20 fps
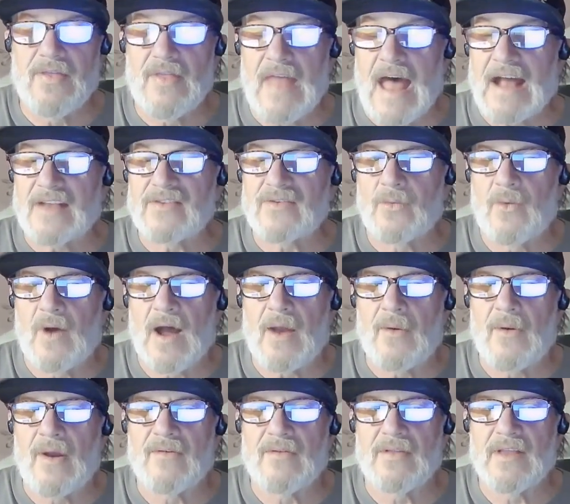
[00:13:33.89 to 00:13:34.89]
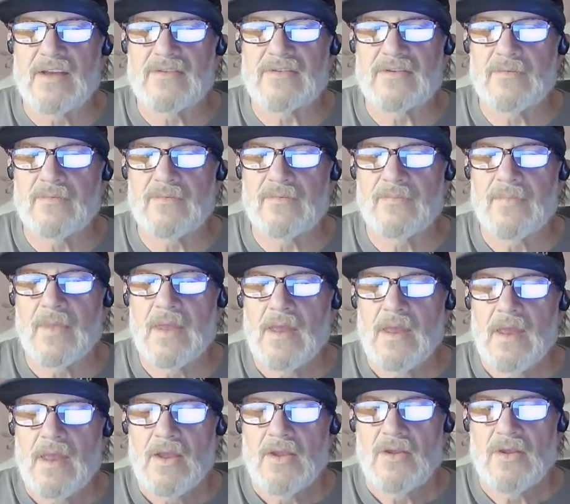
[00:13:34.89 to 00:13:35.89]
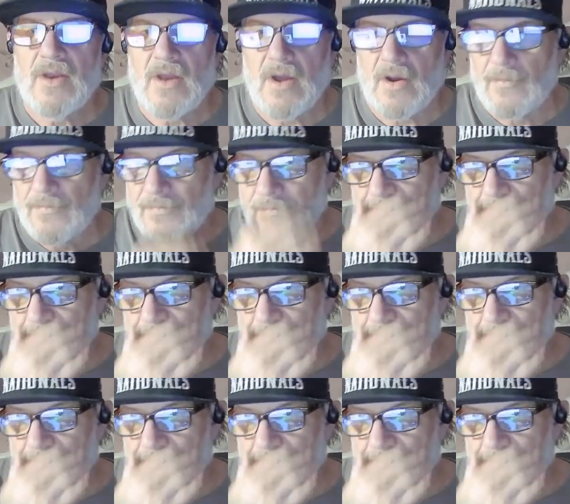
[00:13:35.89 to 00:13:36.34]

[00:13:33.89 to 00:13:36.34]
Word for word: And that's why Revelation, you know,